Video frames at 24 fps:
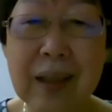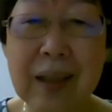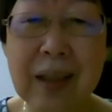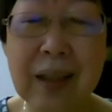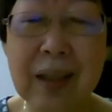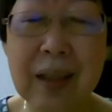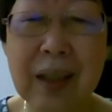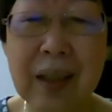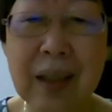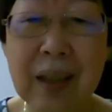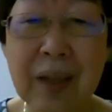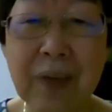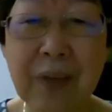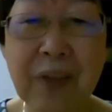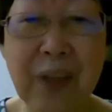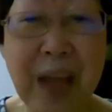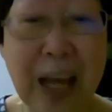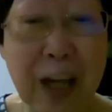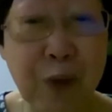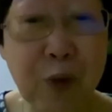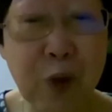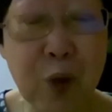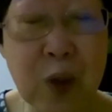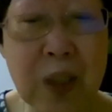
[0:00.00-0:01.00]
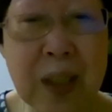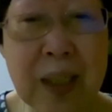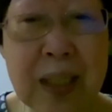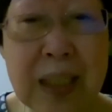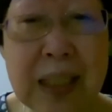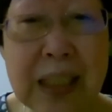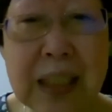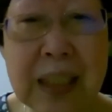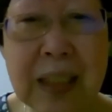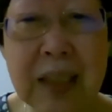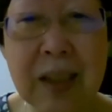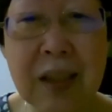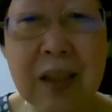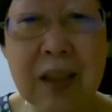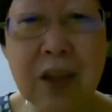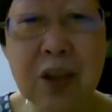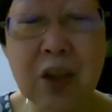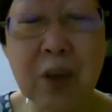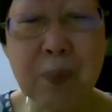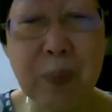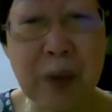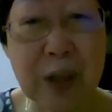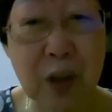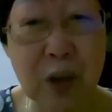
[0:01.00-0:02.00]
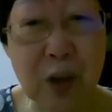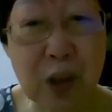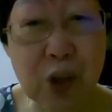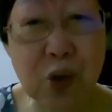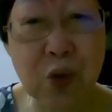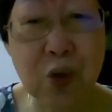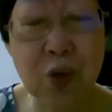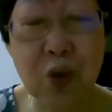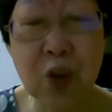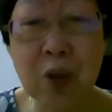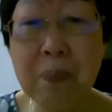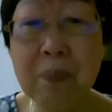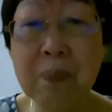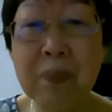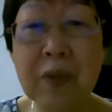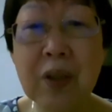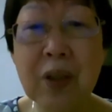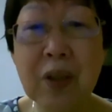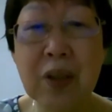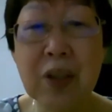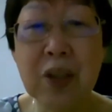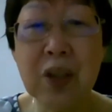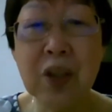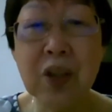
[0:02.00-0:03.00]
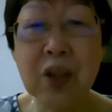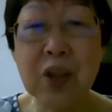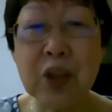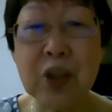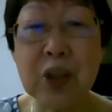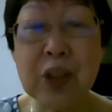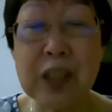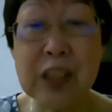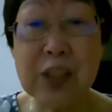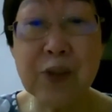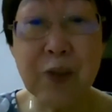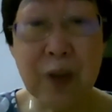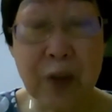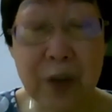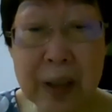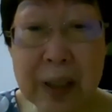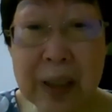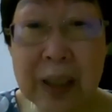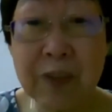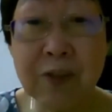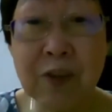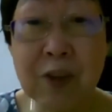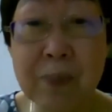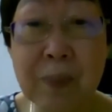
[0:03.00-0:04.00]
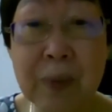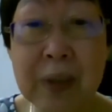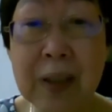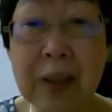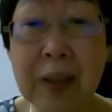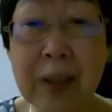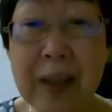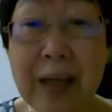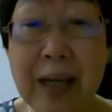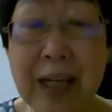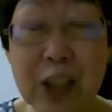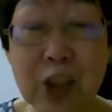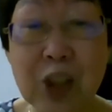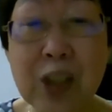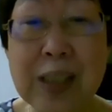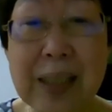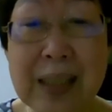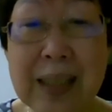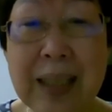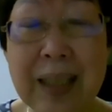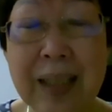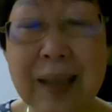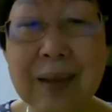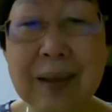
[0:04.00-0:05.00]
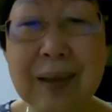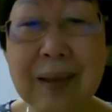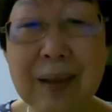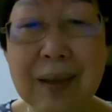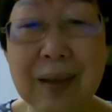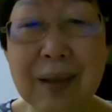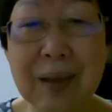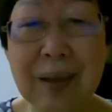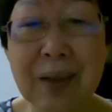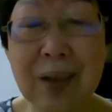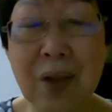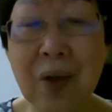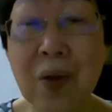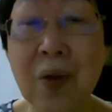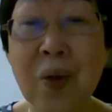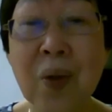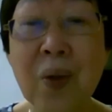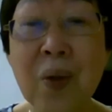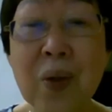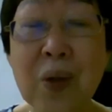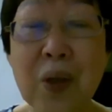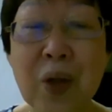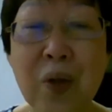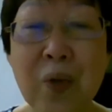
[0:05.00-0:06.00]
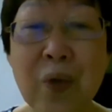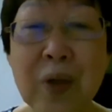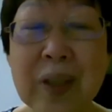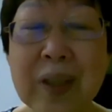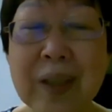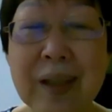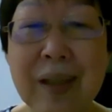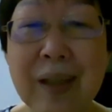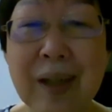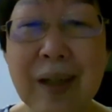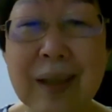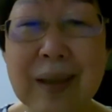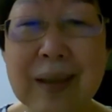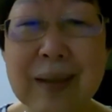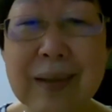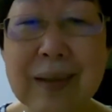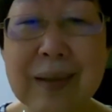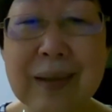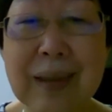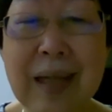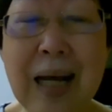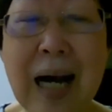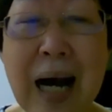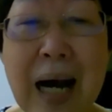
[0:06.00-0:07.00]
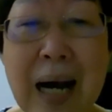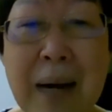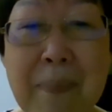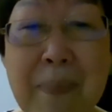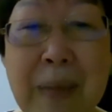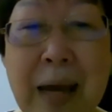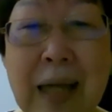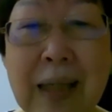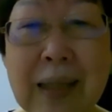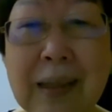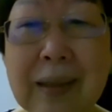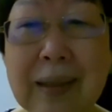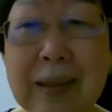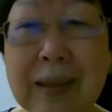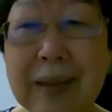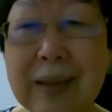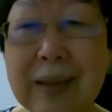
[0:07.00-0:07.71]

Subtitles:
her thankfulness to be in this group. She's very comfortable and she's learned. All glory to God. Amen.